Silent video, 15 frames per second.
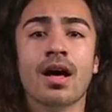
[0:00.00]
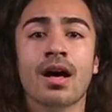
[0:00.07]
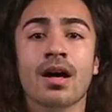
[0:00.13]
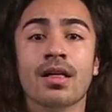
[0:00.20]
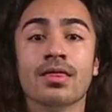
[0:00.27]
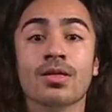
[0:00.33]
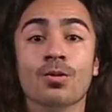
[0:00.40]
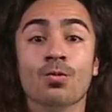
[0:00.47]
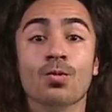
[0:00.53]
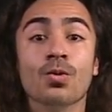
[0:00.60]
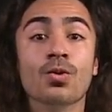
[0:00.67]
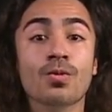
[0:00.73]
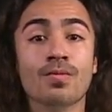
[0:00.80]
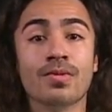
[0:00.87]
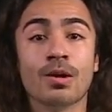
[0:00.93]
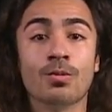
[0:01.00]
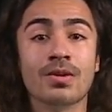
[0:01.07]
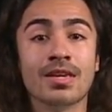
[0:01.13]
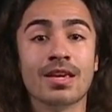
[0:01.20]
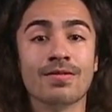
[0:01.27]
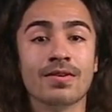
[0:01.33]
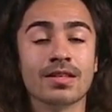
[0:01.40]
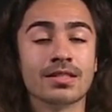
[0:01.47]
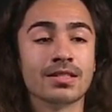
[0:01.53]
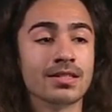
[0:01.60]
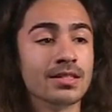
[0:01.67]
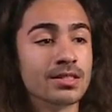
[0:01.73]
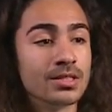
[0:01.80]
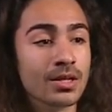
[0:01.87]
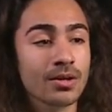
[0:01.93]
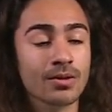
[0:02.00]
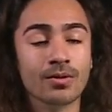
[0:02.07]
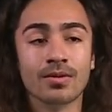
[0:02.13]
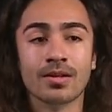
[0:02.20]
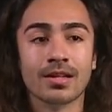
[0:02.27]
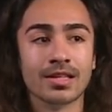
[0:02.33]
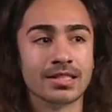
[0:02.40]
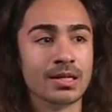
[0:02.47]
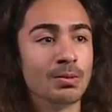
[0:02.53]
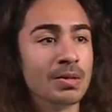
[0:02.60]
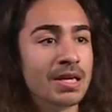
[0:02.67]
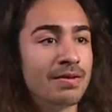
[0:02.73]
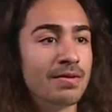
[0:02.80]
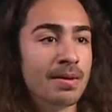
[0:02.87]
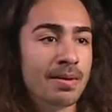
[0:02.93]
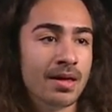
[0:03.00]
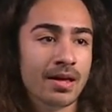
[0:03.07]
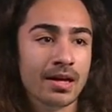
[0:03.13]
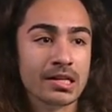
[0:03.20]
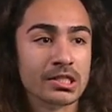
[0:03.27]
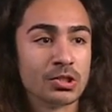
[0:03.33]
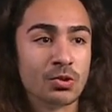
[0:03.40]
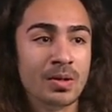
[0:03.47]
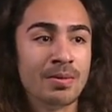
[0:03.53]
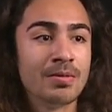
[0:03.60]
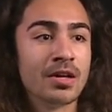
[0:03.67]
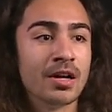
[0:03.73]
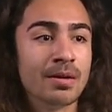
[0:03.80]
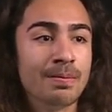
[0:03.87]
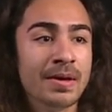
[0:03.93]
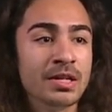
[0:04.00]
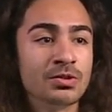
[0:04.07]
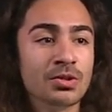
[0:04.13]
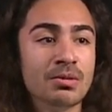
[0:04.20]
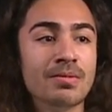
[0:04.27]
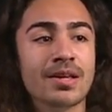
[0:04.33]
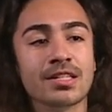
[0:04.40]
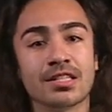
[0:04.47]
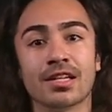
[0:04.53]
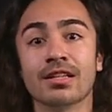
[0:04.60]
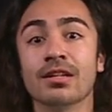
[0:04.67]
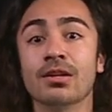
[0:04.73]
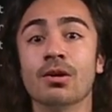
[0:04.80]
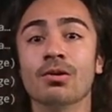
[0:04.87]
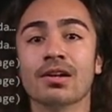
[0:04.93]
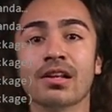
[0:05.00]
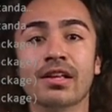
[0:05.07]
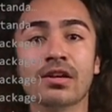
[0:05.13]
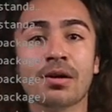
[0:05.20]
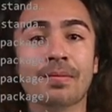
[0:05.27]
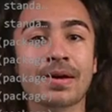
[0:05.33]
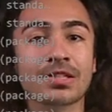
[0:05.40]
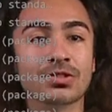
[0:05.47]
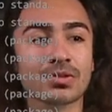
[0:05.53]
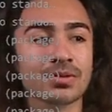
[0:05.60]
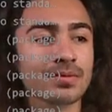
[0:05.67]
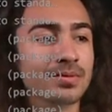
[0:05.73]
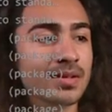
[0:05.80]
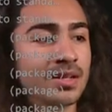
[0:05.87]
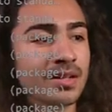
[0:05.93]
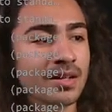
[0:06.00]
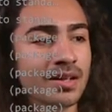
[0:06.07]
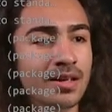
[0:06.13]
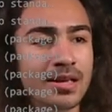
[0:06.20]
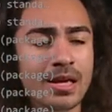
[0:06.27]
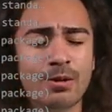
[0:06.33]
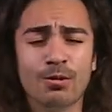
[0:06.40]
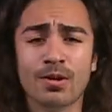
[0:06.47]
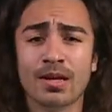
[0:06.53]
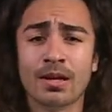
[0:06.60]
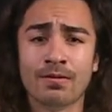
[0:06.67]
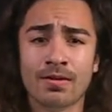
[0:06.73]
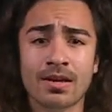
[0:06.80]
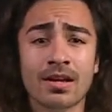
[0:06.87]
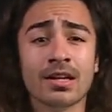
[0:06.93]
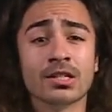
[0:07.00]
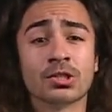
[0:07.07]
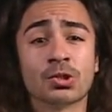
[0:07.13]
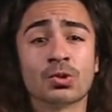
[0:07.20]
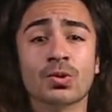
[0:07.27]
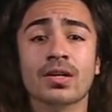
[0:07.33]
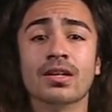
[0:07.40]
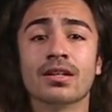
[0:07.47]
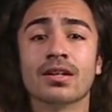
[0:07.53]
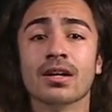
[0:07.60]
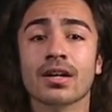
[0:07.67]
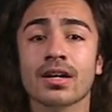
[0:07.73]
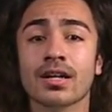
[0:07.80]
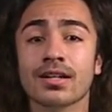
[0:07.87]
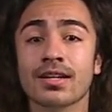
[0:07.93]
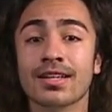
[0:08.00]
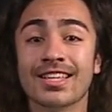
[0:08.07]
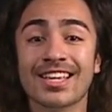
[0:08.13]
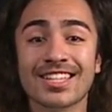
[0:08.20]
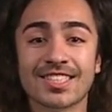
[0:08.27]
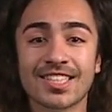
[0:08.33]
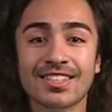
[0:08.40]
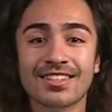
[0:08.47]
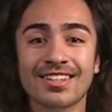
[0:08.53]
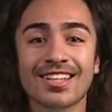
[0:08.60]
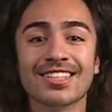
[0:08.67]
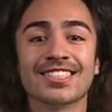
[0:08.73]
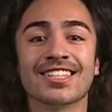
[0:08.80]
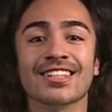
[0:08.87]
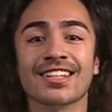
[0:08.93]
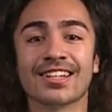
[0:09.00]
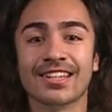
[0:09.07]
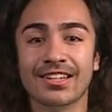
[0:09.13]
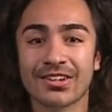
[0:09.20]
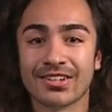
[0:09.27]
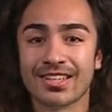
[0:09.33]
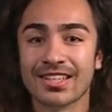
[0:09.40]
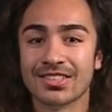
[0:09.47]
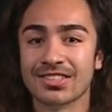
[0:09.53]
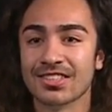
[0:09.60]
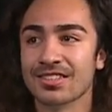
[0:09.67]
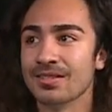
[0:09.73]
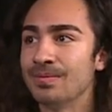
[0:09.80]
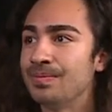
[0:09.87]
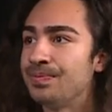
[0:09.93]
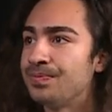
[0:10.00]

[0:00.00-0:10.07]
on the room that we give it. So let's say we give it a string called bedroom. It's going to go clean our bedroom. If we give it a string called kitchen, it's going to clean our kitchen.